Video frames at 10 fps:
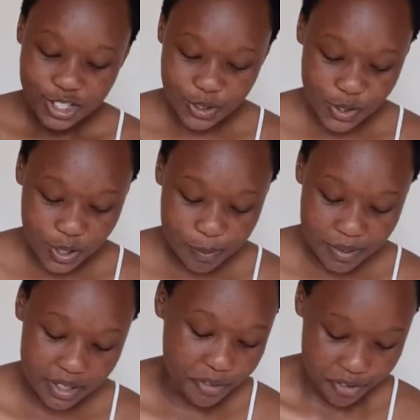Do not
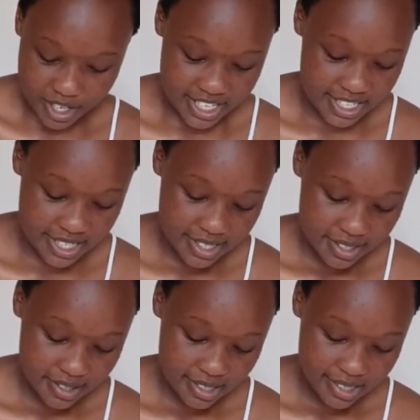be afraid,
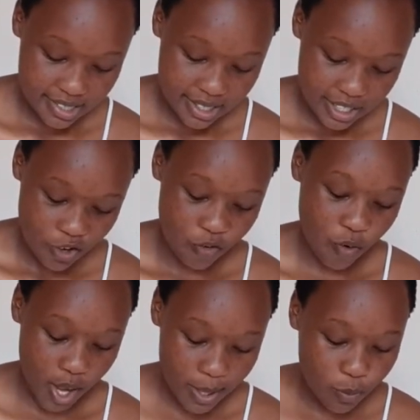
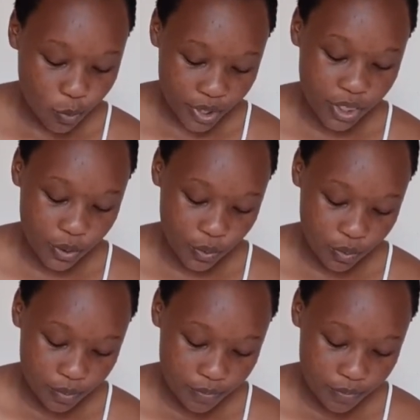for I am with you.